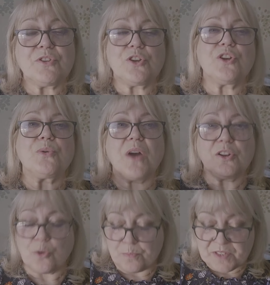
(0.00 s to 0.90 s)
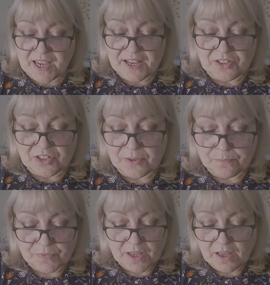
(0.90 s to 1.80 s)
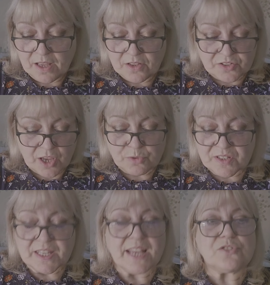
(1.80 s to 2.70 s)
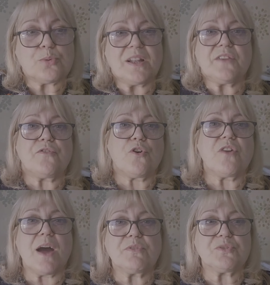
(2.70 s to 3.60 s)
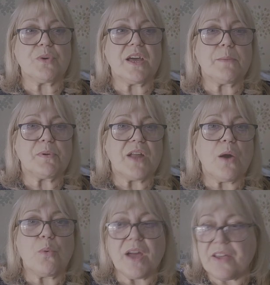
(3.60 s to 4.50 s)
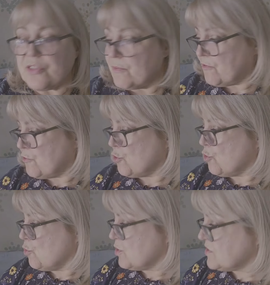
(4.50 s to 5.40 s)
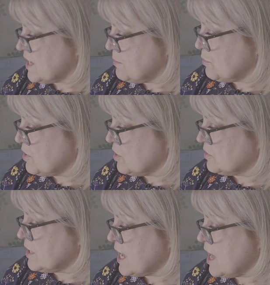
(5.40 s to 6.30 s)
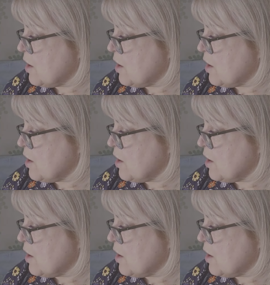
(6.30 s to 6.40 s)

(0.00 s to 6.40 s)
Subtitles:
give you an update. So they're saying 24 hours wear, but I'll wear them for, what time are we on